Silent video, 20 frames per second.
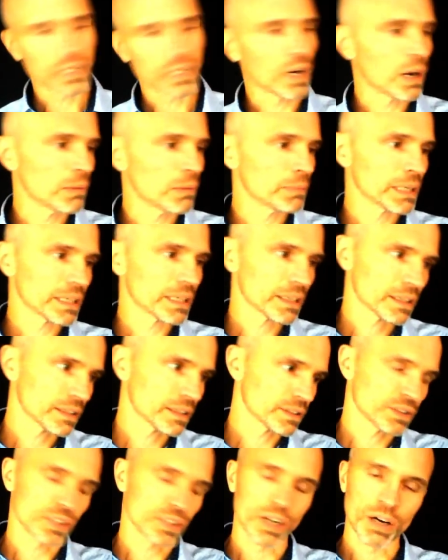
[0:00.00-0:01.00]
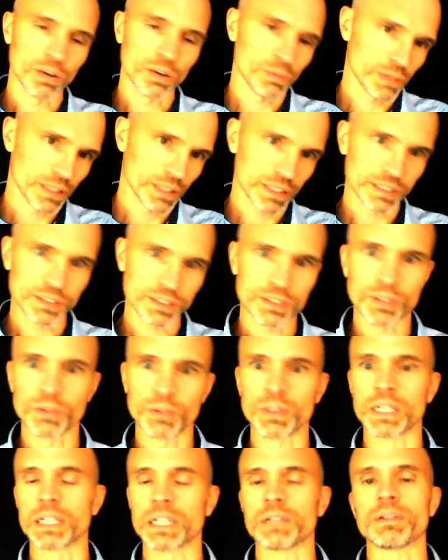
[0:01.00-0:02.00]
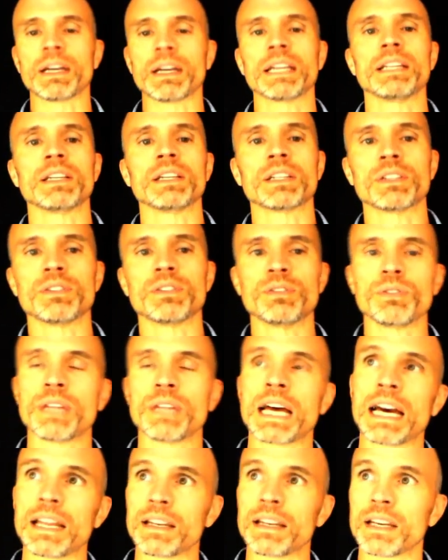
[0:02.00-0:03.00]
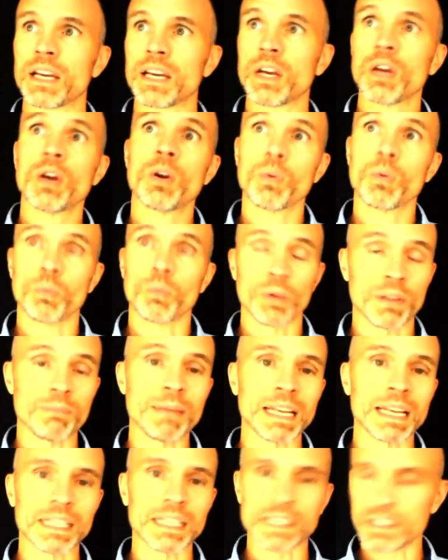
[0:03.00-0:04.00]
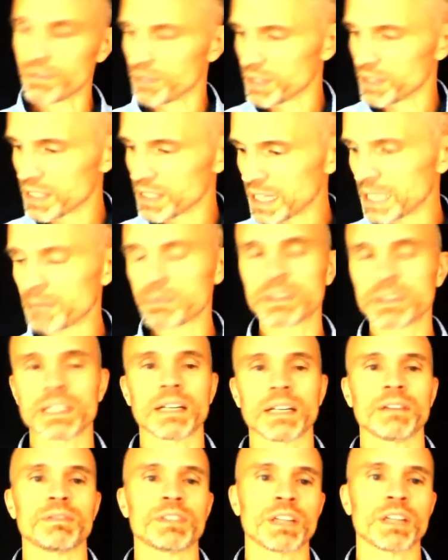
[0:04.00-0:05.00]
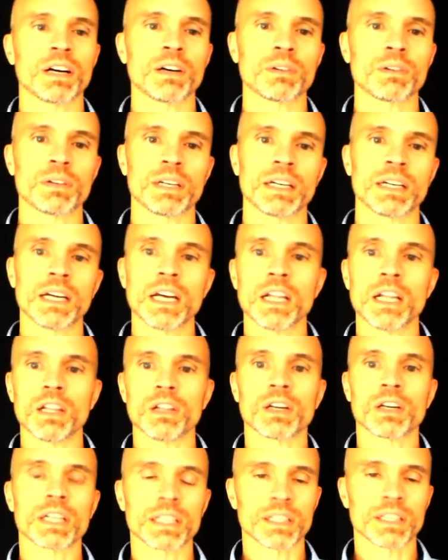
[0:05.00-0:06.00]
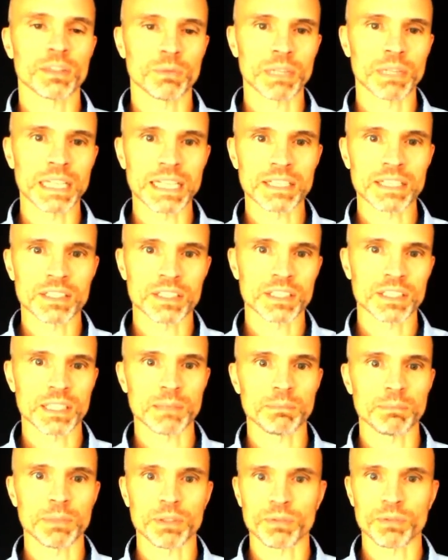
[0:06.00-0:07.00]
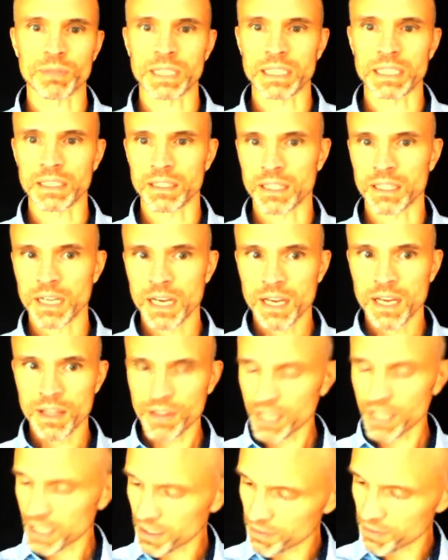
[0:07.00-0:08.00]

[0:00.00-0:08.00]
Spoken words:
comic genre, and so on, right? You could do that with many different types of genre. Look at the relationship between the